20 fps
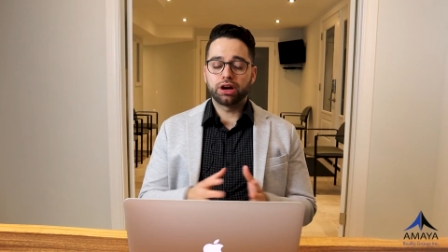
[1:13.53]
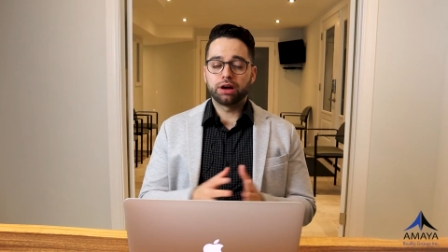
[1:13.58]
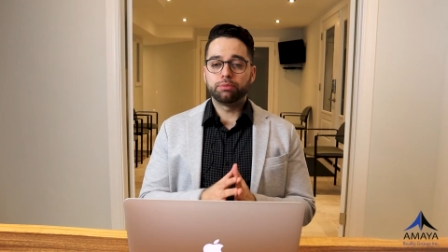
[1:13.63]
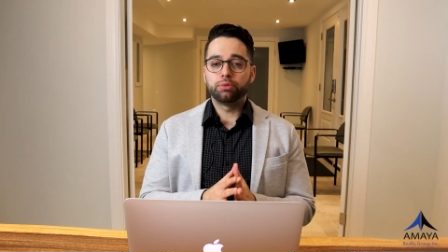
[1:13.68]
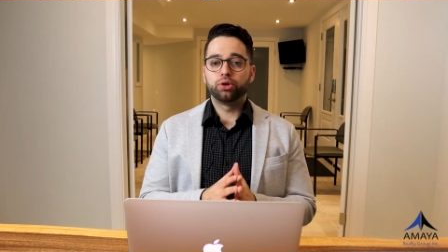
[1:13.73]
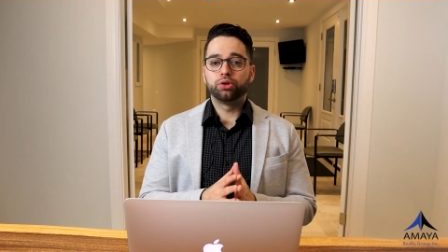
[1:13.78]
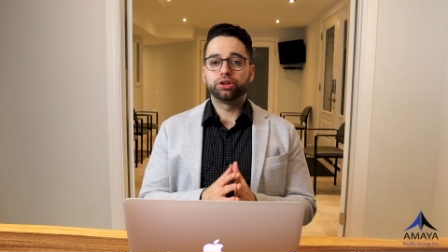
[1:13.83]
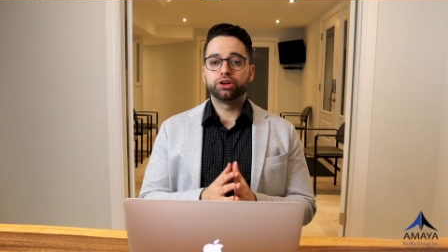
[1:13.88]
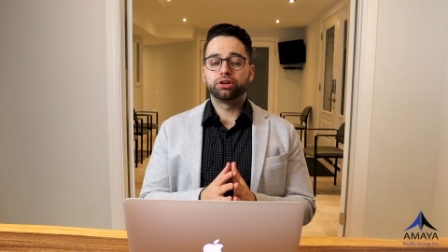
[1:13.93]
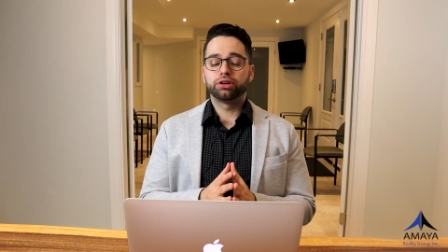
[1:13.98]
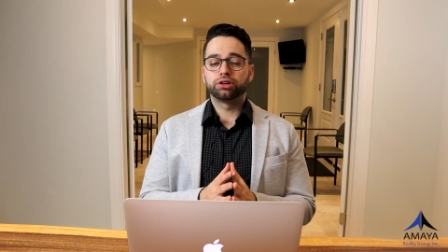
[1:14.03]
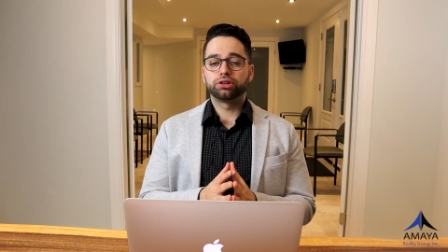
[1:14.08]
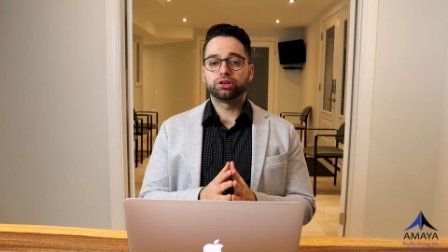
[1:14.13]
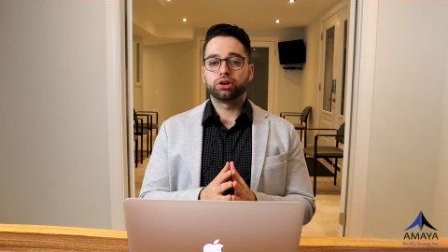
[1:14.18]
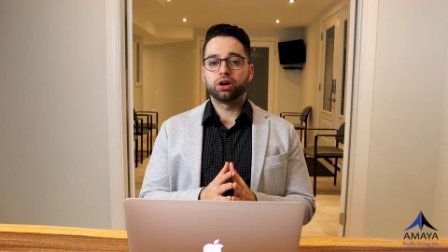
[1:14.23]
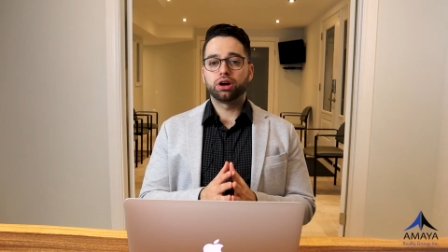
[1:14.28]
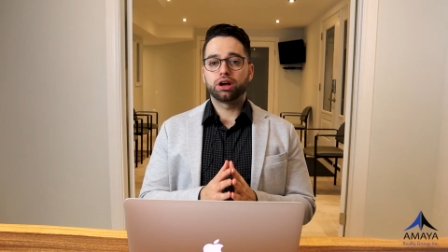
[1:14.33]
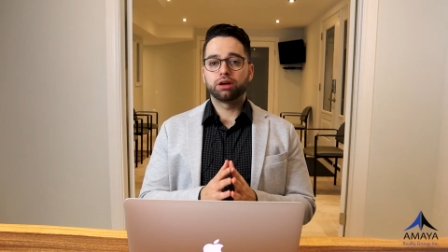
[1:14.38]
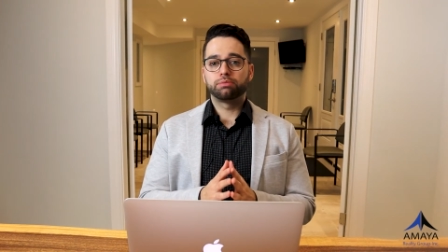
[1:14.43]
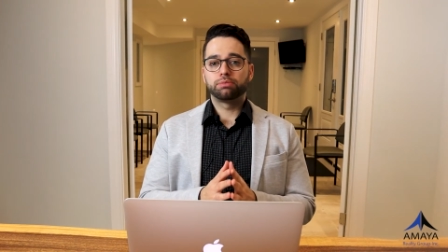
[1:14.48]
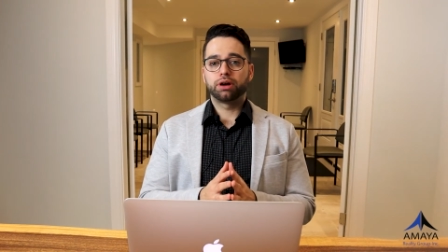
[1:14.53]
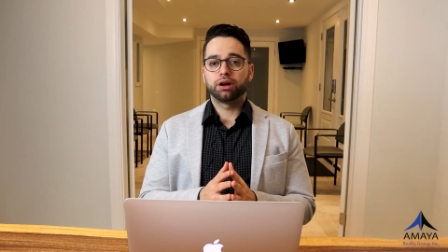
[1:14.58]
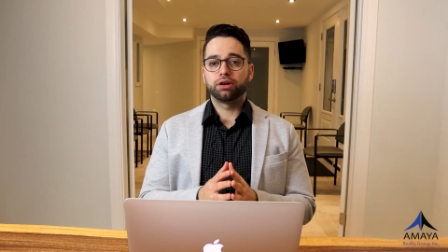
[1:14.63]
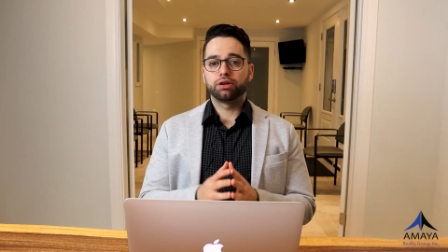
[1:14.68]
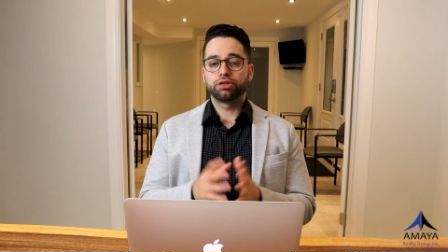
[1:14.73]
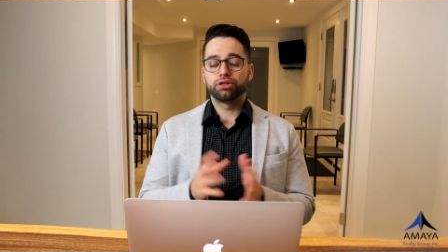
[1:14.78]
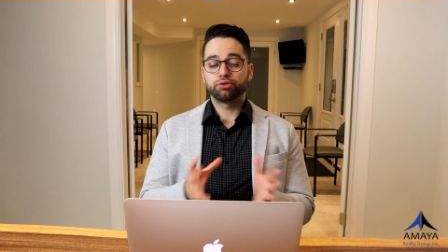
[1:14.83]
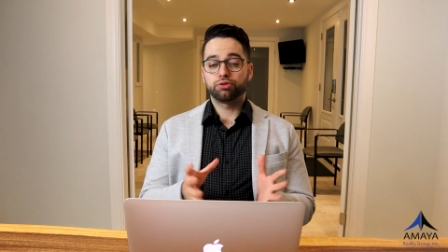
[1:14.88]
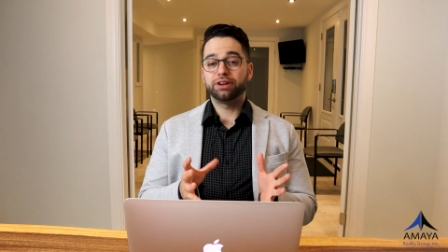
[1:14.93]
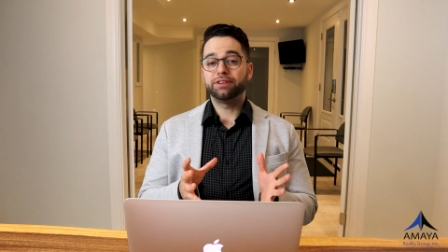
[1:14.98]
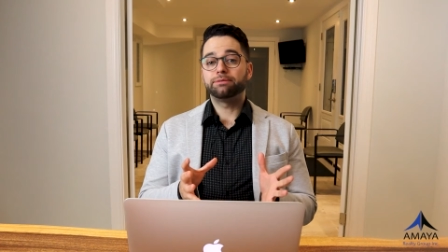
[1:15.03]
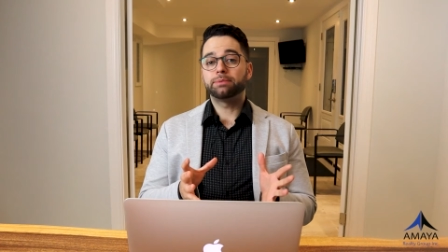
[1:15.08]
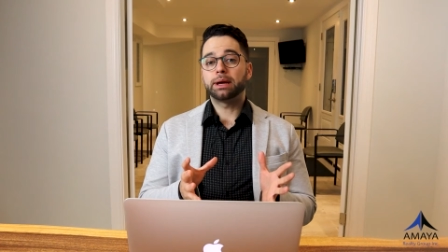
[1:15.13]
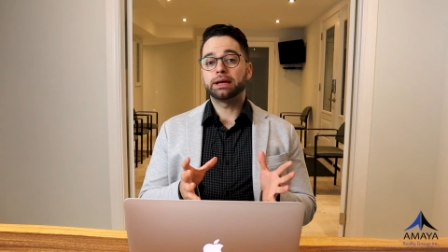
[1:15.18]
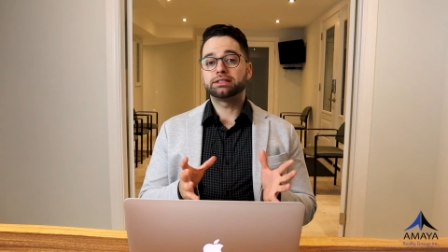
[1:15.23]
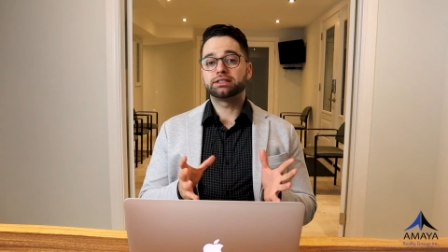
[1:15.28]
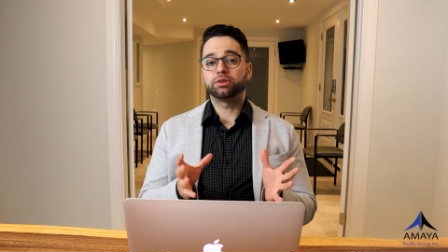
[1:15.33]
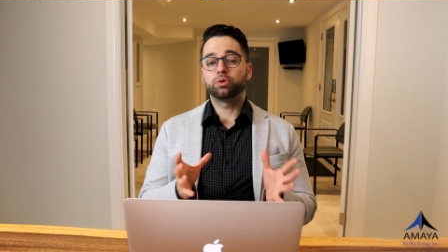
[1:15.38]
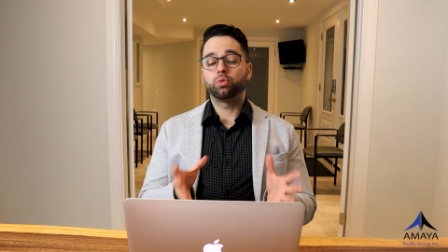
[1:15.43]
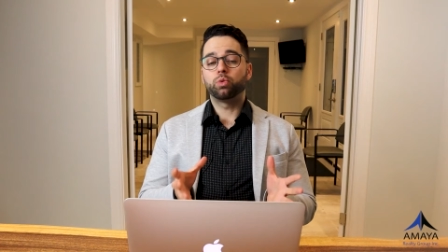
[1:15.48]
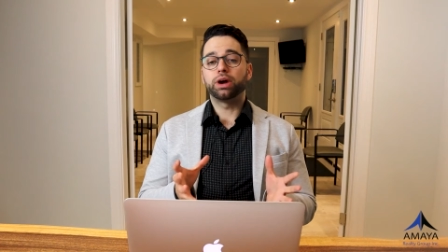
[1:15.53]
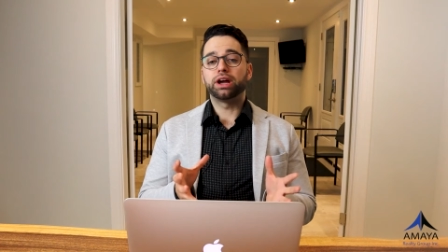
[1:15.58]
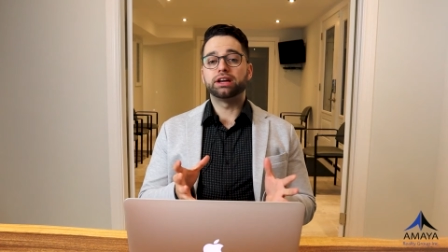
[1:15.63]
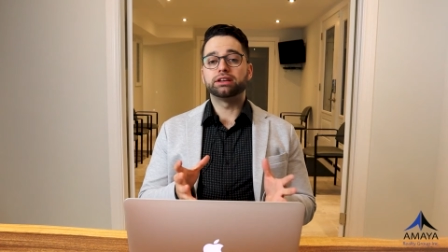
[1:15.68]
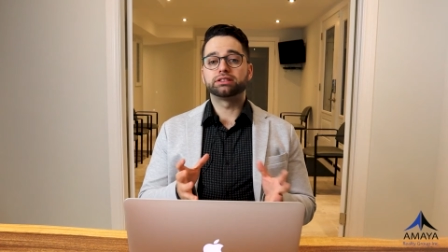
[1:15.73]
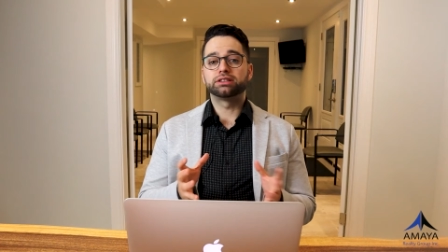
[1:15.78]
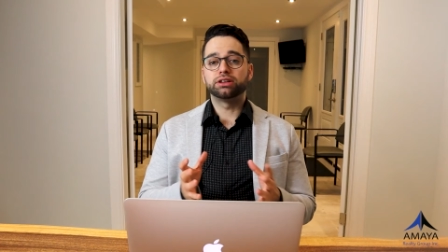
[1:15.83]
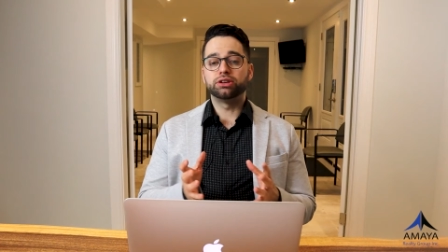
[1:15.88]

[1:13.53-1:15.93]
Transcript: I'm only going to talk about 3 basic ways